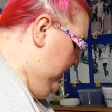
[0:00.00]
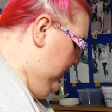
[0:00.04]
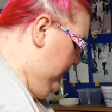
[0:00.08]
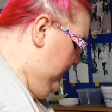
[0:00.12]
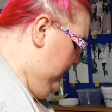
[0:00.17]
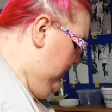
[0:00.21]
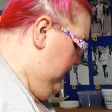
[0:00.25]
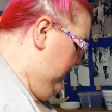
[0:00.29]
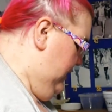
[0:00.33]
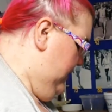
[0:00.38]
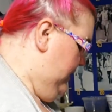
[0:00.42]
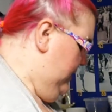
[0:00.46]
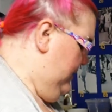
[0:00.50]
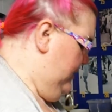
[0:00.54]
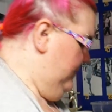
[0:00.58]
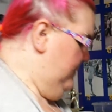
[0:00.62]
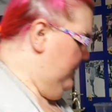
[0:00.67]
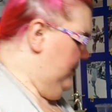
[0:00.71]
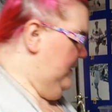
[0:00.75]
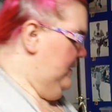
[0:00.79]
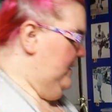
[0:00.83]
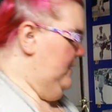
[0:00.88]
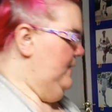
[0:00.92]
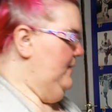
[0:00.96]

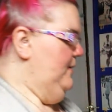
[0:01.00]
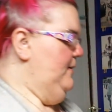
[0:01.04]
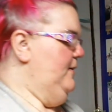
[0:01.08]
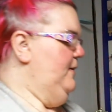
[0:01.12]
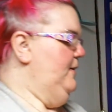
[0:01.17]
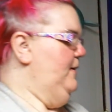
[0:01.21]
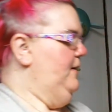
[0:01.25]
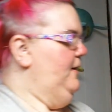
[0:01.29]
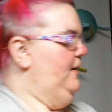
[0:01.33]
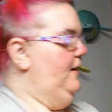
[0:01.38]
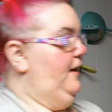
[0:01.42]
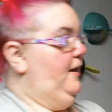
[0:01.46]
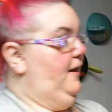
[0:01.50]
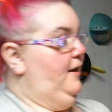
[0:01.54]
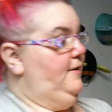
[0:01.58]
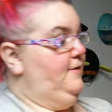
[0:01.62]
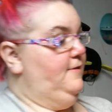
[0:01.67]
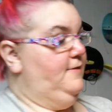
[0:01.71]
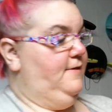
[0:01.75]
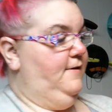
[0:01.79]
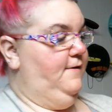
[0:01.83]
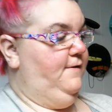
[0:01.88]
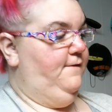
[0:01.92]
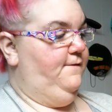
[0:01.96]
Um,
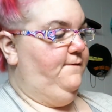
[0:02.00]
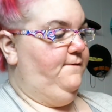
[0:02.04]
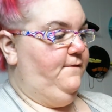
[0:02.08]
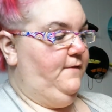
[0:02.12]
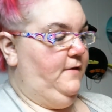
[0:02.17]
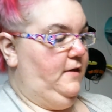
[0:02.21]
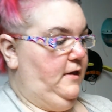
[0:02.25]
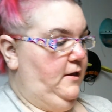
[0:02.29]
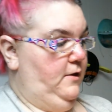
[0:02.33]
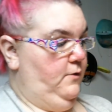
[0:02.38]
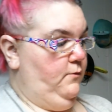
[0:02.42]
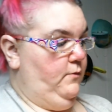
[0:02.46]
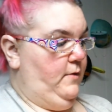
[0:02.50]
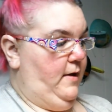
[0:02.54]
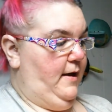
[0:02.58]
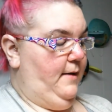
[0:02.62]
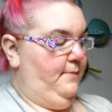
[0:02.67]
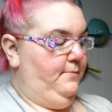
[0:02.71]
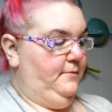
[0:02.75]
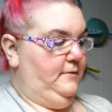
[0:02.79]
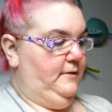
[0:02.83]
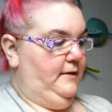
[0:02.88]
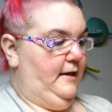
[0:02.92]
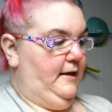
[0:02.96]
the
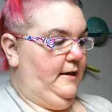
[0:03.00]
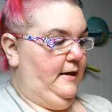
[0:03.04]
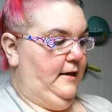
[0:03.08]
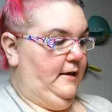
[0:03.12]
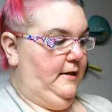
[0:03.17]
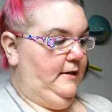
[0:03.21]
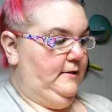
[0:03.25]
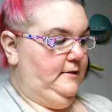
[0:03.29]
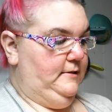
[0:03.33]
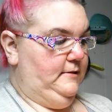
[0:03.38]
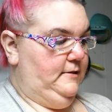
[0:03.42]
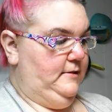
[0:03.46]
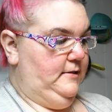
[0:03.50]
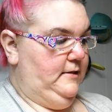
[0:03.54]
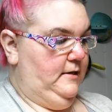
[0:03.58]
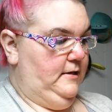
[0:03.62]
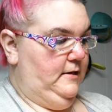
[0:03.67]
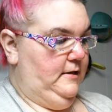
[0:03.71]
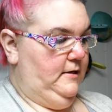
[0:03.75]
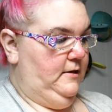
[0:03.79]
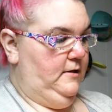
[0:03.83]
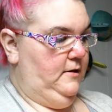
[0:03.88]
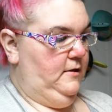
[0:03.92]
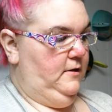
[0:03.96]
V-wrap leggings,
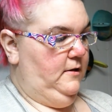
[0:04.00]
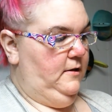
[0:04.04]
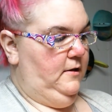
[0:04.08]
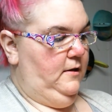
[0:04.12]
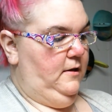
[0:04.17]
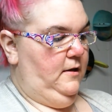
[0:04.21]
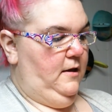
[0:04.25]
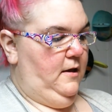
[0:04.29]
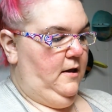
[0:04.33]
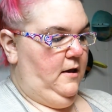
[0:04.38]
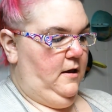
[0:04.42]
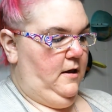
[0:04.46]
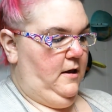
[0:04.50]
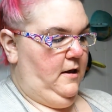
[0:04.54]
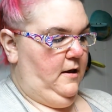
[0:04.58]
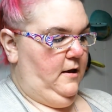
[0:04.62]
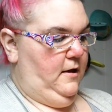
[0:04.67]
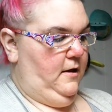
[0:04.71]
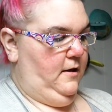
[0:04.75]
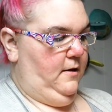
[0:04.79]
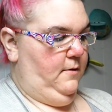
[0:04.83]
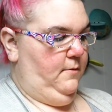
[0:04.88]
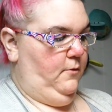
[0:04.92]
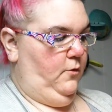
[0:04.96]
uh,
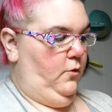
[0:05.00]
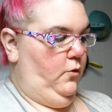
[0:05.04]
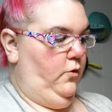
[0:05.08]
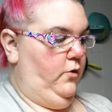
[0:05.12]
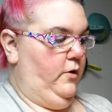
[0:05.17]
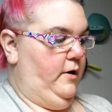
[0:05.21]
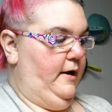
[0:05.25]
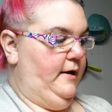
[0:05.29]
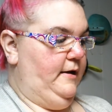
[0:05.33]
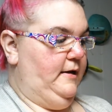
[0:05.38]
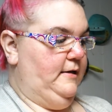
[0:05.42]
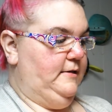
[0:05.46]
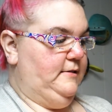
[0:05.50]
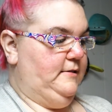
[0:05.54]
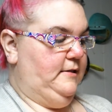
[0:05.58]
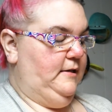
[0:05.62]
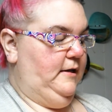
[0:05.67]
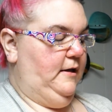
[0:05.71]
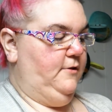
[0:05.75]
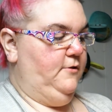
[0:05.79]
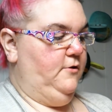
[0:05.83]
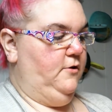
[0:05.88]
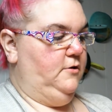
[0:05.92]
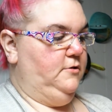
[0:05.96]
or I guess
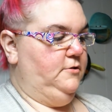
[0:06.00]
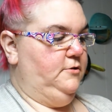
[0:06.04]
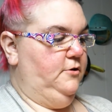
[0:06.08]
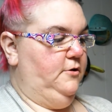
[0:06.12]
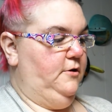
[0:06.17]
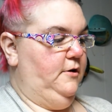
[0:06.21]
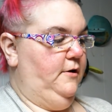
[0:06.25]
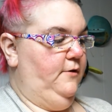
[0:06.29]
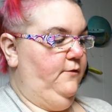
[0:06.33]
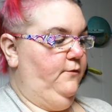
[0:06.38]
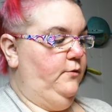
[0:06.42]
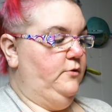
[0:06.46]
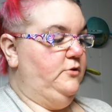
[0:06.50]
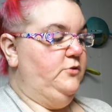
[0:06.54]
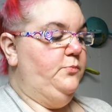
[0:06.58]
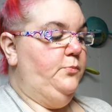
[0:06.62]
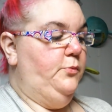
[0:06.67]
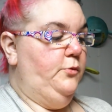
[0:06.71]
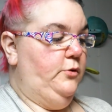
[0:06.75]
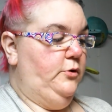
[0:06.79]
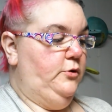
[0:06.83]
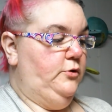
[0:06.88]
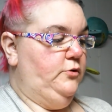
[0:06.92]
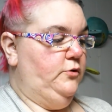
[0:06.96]
the other alternative was
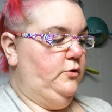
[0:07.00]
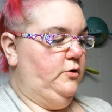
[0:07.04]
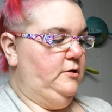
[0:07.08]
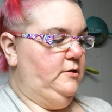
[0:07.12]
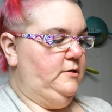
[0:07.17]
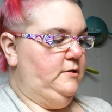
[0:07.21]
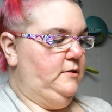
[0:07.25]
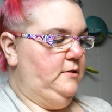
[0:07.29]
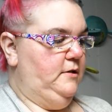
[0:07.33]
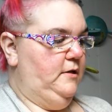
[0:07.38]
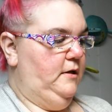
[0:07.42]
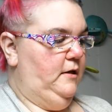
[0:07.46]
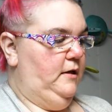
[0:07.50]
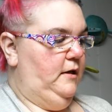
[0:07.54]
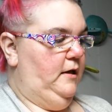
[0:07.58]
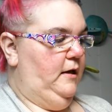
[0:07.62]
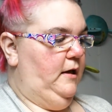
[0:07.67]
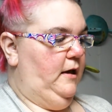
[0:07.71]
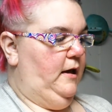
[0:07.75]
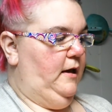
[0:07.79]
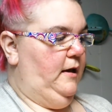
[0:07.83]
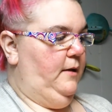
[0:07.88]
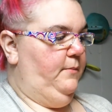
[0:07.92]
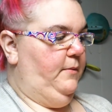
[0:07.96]
booty shorts
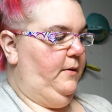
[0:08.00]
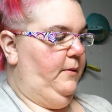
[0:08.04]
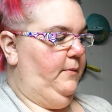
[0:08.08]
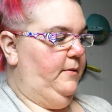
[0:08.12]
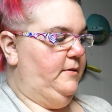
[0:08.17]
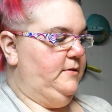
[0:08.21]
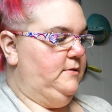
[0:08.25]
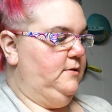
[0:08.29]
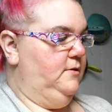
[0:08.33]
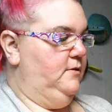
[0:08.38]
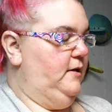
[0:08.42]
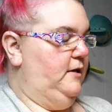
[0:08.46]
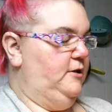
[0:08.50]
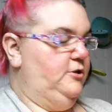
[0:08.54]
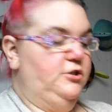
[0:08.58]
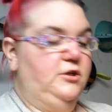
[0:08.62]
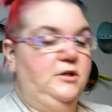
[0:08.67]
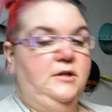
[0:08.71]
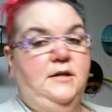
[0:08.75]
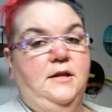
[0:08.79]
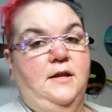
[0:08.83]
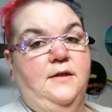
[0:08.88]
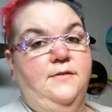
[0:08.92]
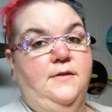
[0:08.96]
uh, by Muscle
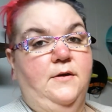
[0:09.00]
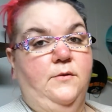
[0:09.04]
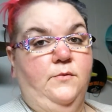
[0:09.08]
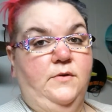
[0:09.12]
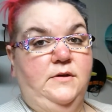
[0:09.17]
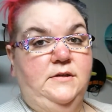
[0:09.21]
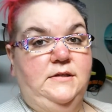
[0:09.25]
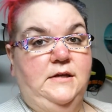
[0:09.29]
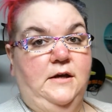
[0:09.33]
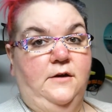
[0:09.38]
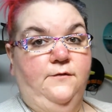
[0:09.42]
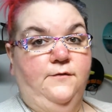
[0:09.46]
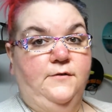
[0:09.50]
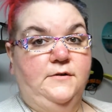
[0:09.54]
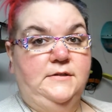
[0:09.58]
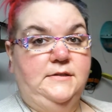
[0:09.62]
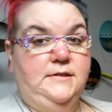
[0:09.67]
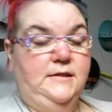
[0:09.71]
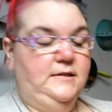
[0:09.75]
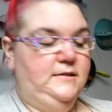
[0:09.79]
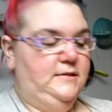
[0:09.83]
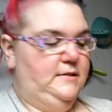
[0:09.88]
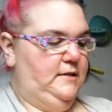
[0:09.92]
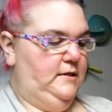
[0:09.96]
Nation. They retail for
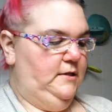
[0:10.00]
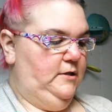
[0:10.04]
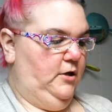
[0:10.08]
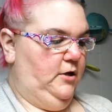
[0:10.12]
$60.